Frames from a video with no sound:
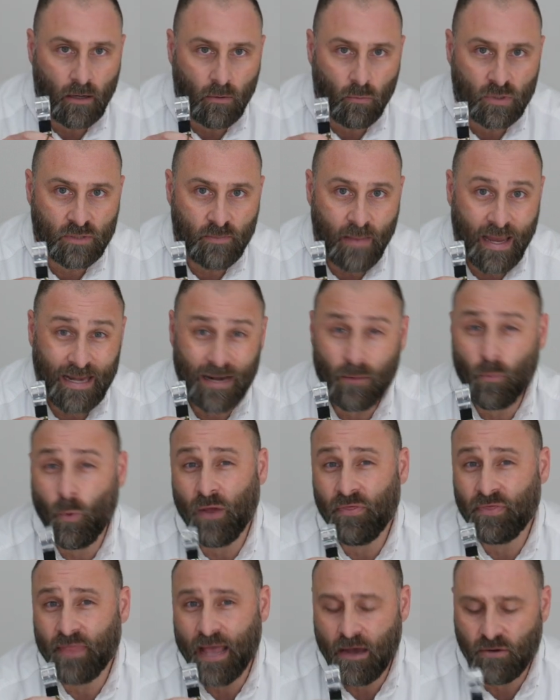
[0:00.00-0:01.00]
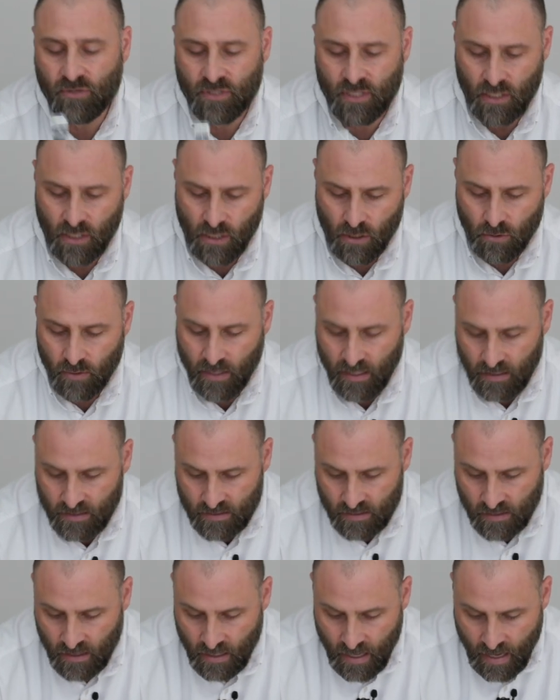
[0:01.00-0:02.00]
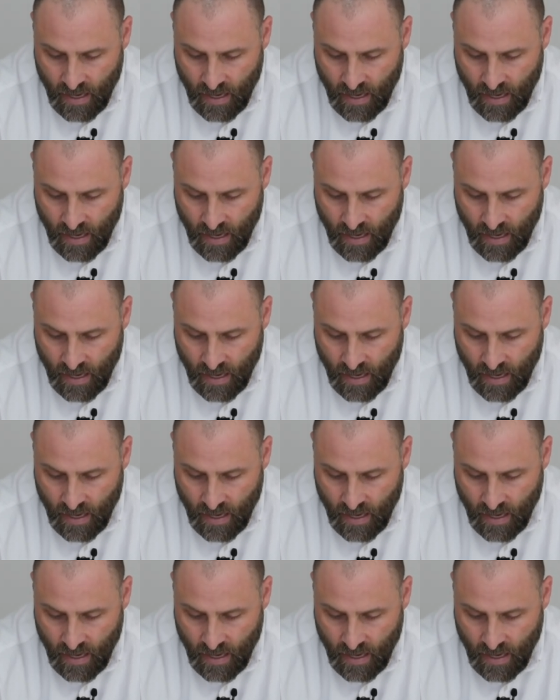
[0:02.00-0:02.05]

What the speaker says: was made in 1,000 units,